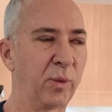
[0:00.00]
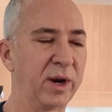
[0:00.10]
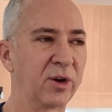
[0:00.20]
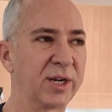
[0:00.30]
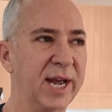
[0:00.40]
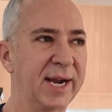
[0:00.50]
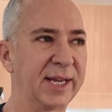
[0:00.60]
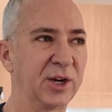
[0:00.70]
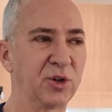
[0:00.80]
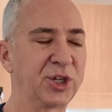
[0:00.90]
we're
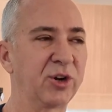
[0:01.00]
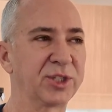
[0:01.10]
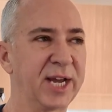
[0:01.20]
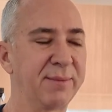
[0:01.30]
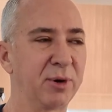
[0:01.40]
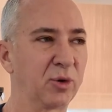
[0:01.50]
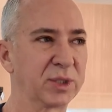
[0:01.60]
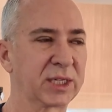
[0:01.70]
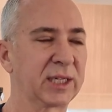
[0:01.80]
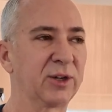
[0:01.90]
getting, Sheryl Sandberg was
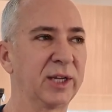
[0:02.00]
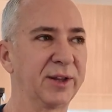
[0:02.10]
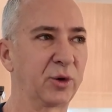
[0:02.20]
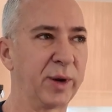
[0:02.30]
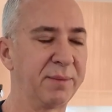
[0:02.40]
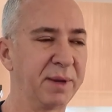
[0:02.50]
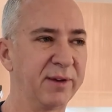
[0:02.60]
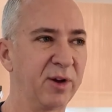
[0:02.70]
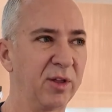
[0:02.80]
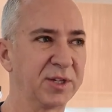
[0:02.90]
clearly the queen bee
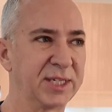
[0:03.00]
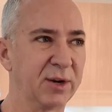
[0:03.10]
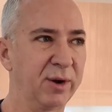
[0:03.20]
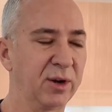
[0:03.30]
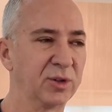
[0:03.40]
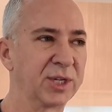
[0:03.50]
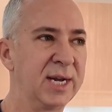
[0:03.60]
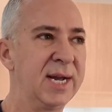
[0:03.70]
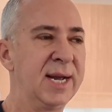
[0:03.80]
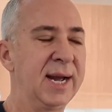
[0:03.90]
of all the COOs.
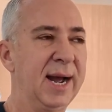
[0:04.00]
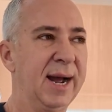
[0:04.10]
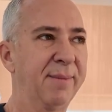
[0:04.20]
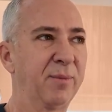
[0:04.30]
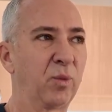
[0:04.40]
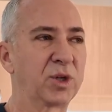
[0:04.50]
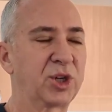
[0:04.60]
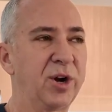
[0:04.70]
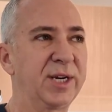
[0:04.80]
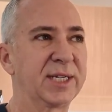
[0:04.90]
We're
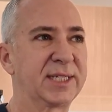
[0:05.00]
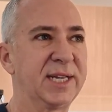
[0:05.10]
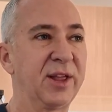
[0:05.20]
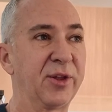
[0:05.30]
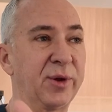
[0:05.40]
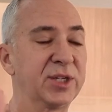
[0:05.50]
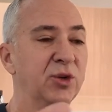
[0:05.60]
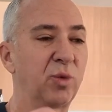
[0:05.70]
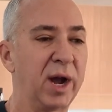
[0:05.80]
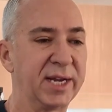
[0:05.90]
starting to see that there is a
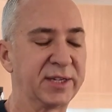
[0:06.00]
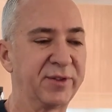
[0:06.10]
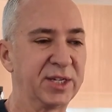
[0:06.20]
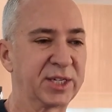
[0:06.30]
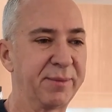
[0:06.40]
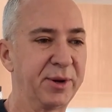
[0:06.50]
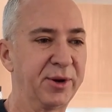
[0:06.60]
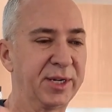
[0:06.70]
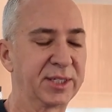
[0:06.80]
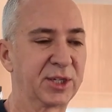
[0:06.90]
rise of these
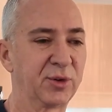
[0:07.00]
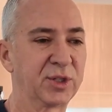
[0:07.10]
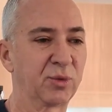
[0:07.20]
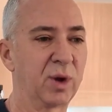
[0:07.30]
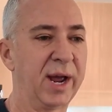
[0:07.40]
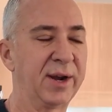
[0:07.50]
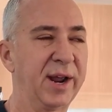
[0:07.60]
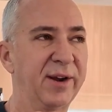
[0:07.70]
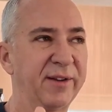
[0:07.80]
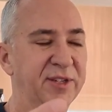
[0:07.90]
communities. There is
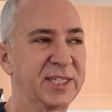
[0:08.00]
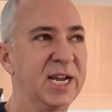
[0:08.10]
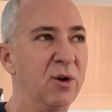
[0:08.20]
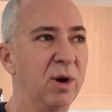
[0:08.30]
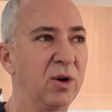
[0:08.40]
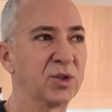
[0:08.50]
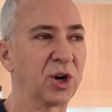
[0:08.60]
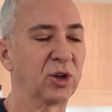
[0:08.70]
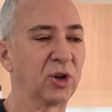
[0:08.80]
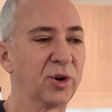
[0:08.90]
and if COOs
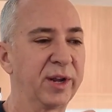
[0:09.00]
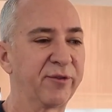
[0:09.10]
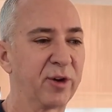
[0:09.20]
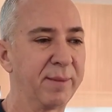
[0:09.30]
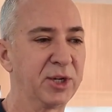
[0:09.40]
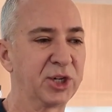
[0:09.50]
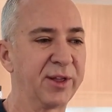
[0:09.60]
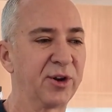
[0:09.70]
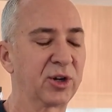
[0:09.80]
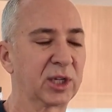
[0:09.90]
are learning from each
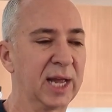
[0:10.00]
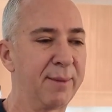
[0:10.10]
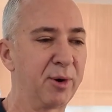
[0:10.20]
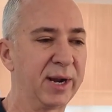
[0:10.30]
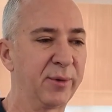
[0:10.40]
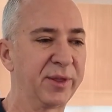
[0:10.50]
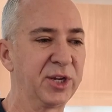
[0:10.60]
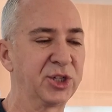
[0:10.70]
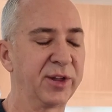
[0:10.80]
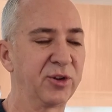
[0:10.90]
other, collaborating with
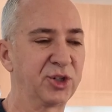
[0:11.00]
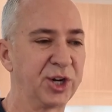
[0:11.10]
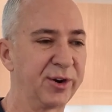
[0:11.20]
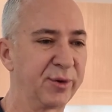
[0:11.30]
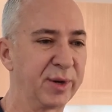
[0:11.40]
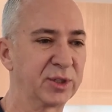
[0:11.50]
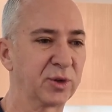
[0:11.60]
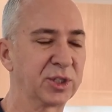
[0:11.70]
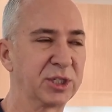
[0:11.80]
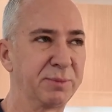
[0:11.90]
each other, sharing
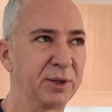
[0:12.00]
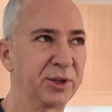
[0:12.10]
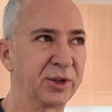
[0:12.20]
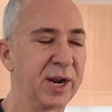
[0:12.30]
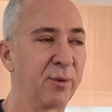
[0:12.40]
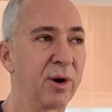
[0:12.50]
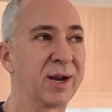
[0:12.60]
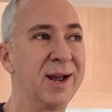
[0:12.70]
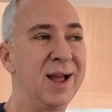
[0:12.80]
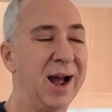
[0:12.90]
resources, building the network,
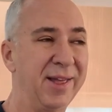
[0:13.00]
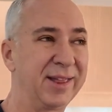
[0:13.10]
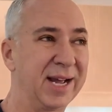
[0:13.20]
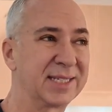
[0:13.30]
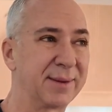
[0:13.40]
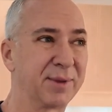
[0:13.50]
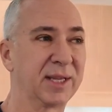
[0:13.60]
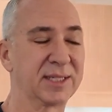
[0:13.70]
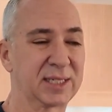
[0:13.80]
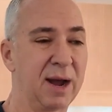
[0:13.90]
I think that's something
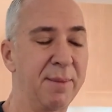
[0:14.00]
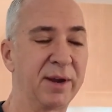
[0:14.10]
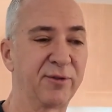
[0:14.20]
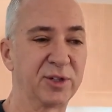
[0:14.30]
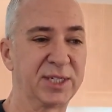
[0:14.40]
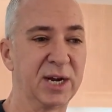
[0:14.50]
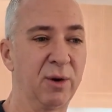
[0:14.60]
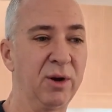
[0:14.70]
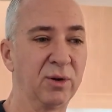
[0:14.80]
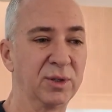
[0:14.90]
that's coming for
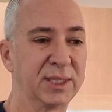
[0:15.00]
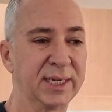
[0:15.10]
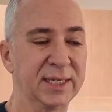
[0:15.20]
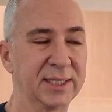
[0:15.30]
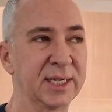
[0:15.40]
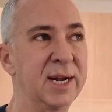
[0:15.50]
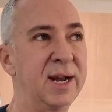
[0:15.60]
COOs is,